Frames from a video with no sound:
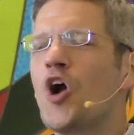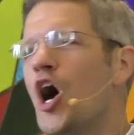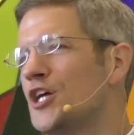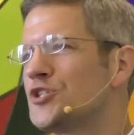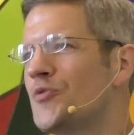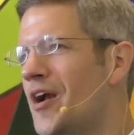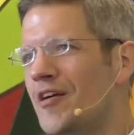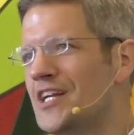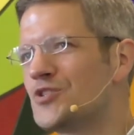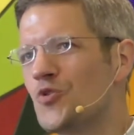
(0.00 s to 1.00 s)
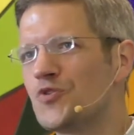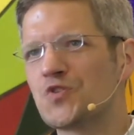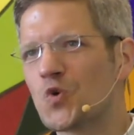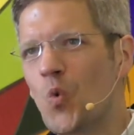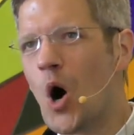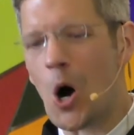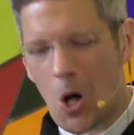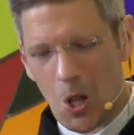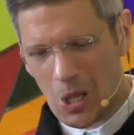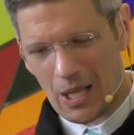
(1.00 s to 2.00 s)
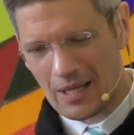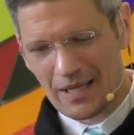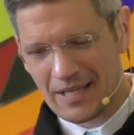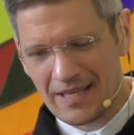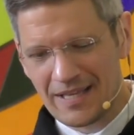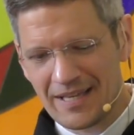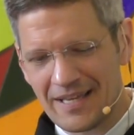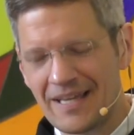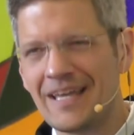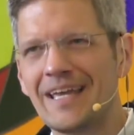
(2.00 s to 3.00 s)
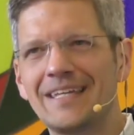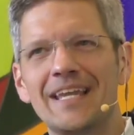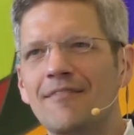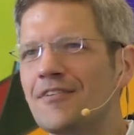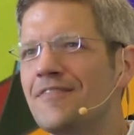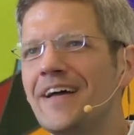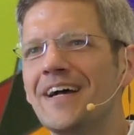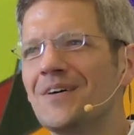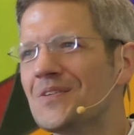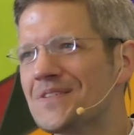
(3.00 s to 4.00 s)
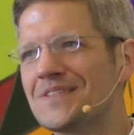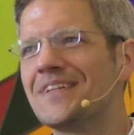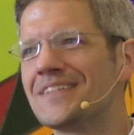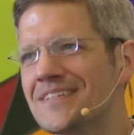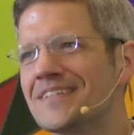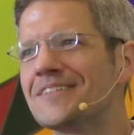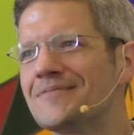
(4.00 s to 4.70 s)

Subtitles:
contrary to the squall. It never fails, does it?